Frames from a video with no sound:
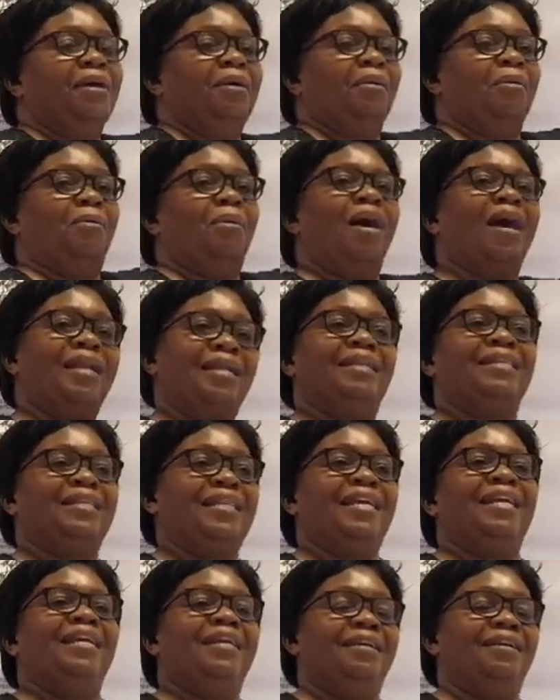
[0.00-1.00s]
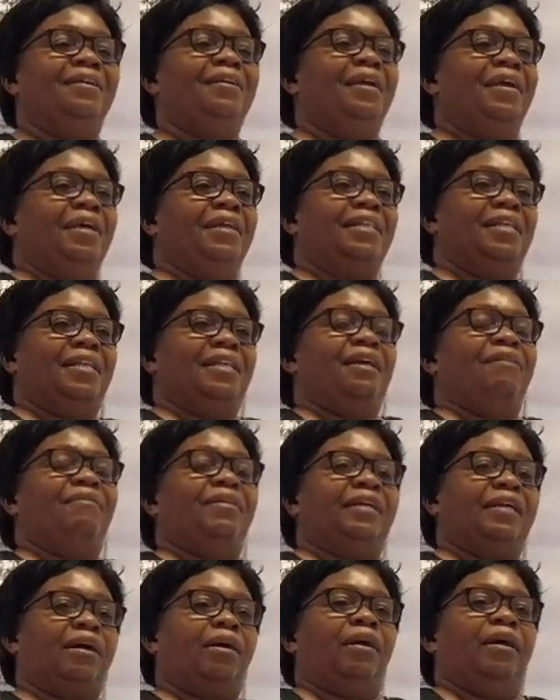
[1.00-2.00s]
One thing, the
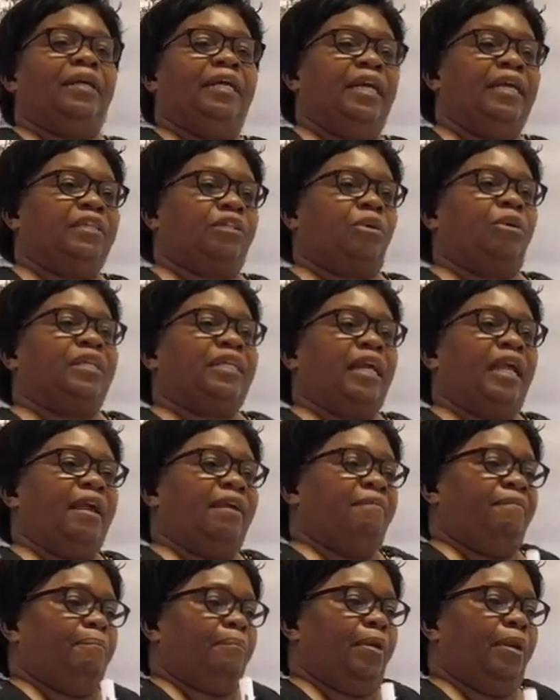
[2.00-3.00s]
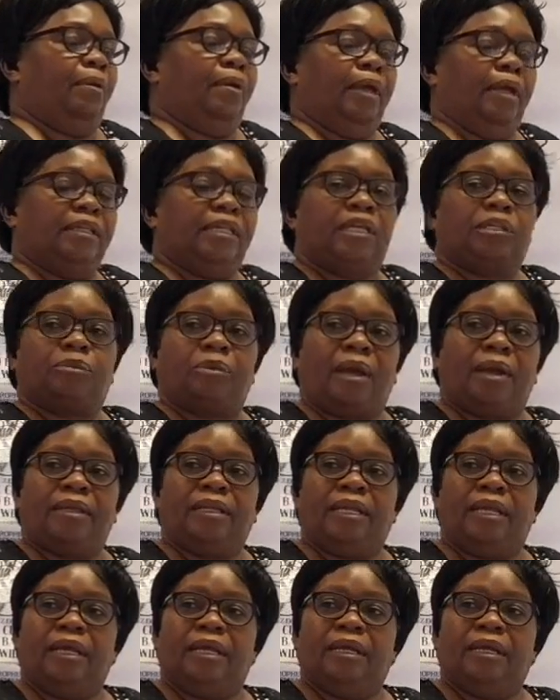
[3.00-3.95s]
11th hour has got that's why